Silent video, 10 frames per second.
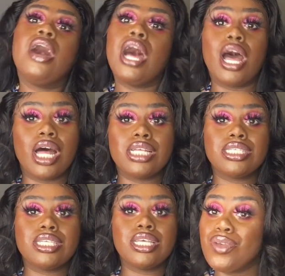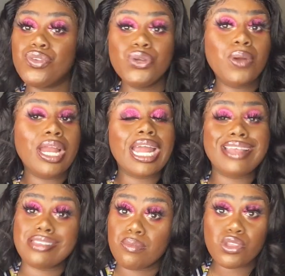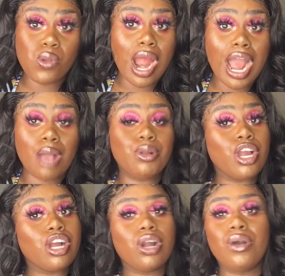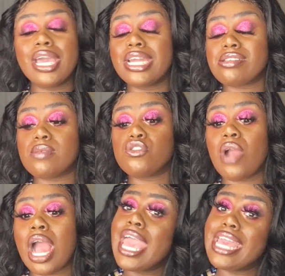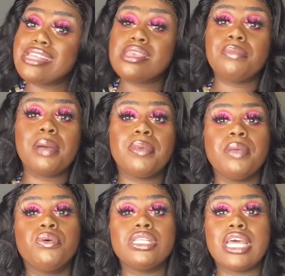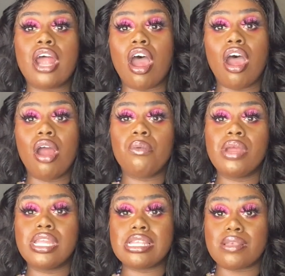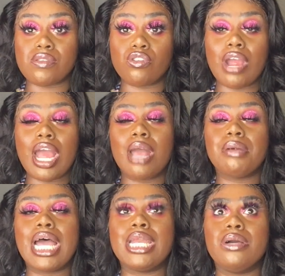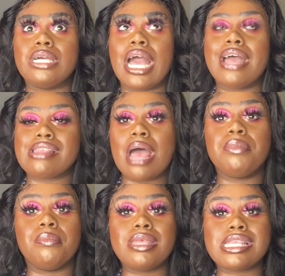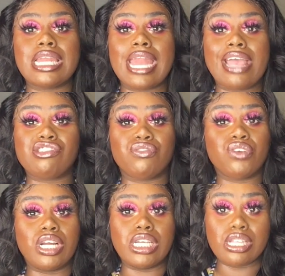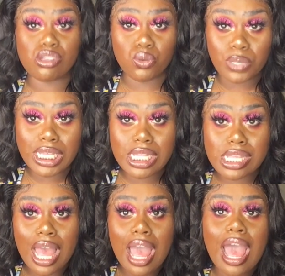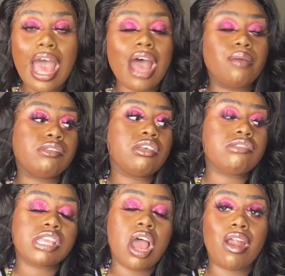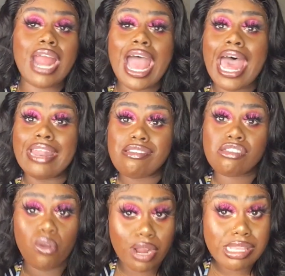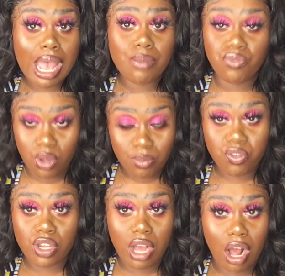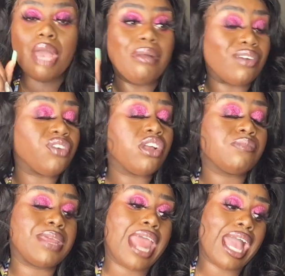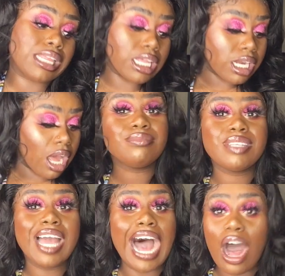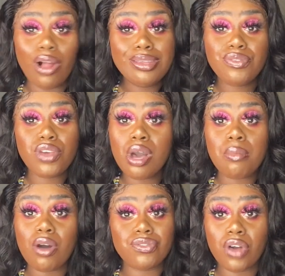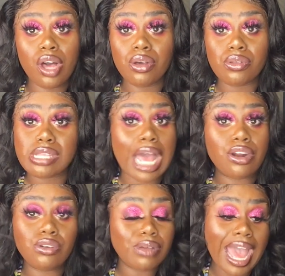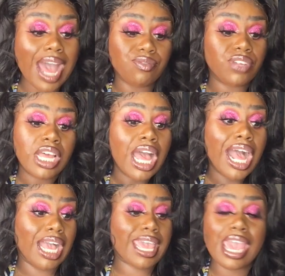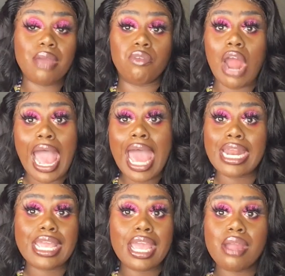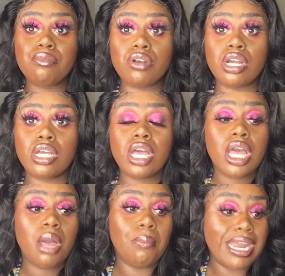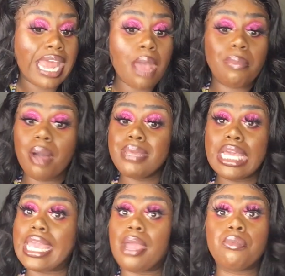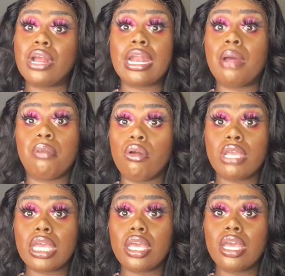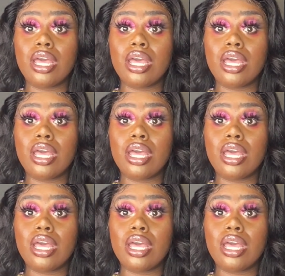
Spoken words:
Pause. If you are not subscribed, girl, go ahead and subscribe. And to my people that are already subscribed, I know, guys, I've been missing in action for a good 2 weeks. I'm so sorry. I had a story time film for y'all. My phone's been acting up. I only film on phones. I don't have a camera. I had a camera. My dad bought me a camera and I broke it.